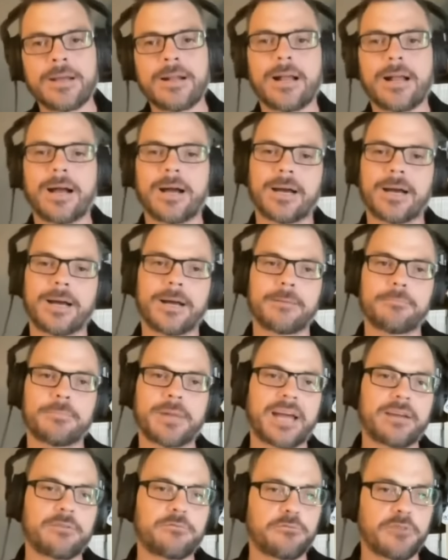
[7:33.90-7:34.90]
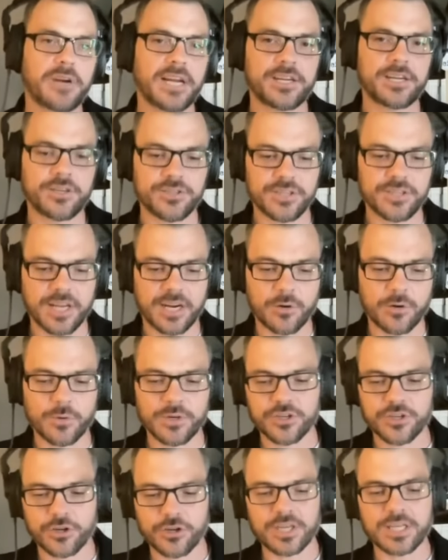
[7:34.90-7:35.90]
and fighters that are
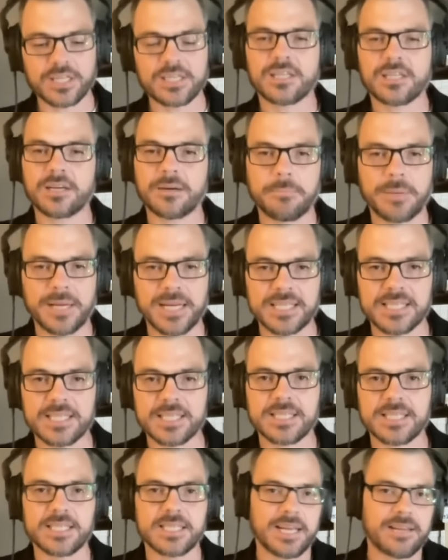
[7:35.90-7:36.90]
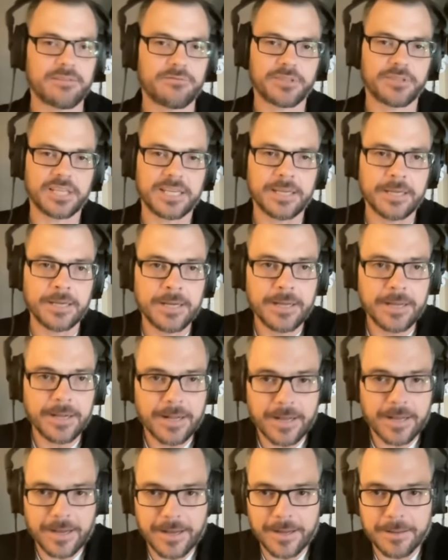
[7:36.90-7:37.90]
returning to their bases safely
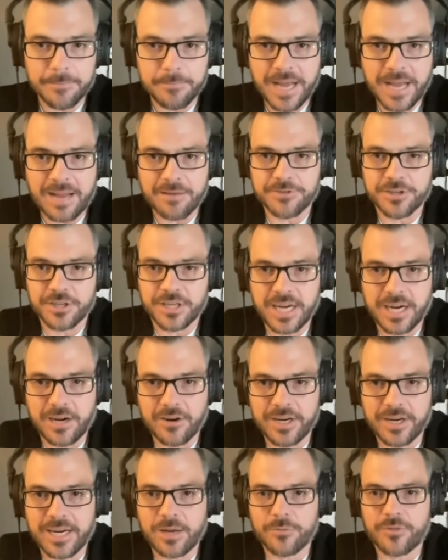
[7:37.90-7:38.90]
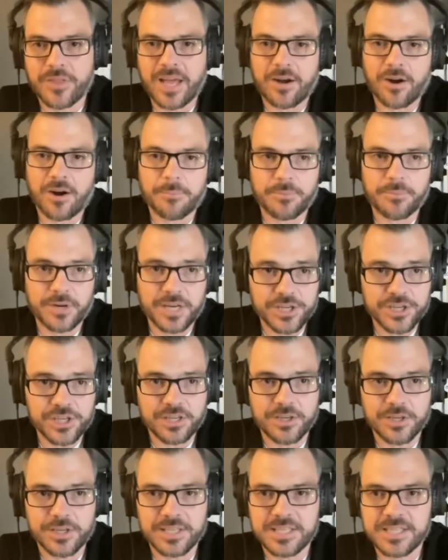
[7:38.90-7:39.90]
after carrying out that
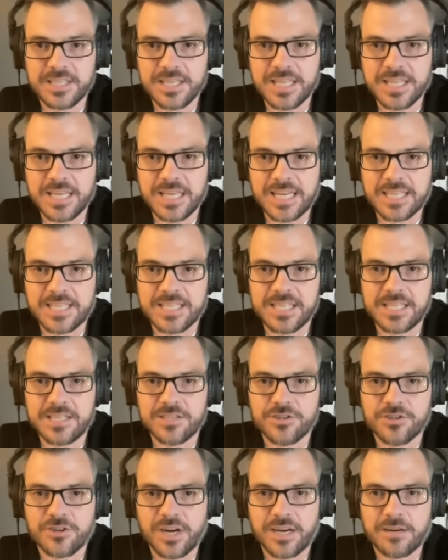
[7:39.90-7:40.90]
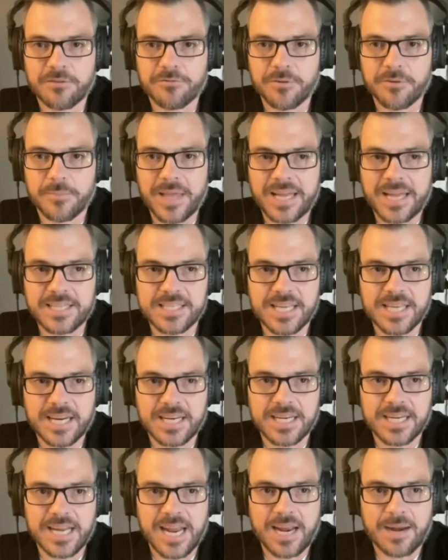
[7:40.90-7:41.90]
operation. You can see the Yasin strike from that
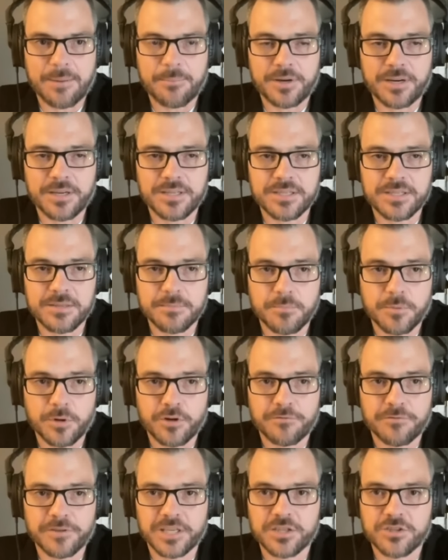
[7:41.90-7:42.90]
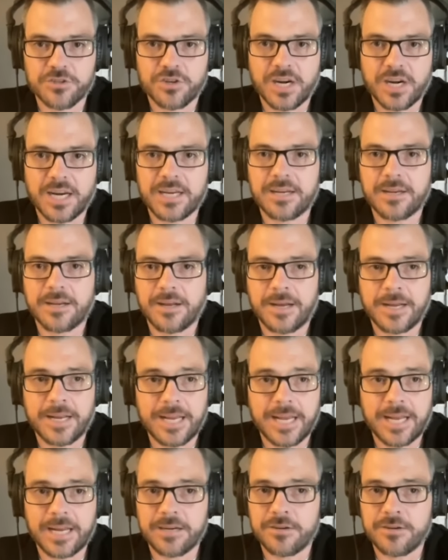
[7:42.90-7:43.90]
second camera is a perfect strike.
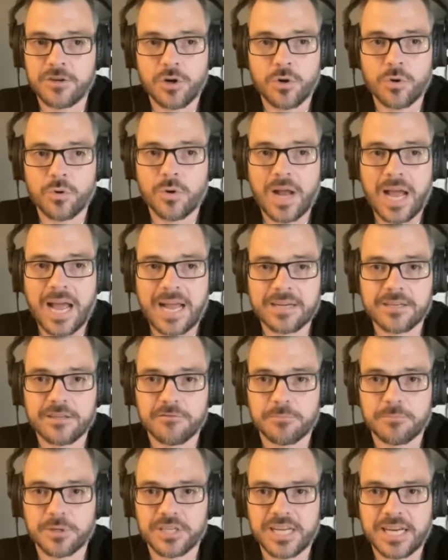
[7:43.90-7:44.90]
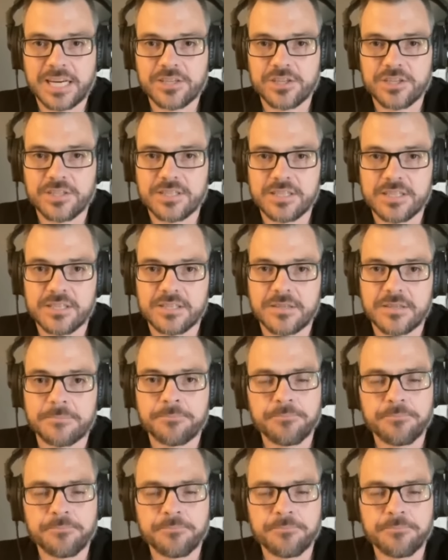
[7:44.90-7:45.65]
Again, no active protection system.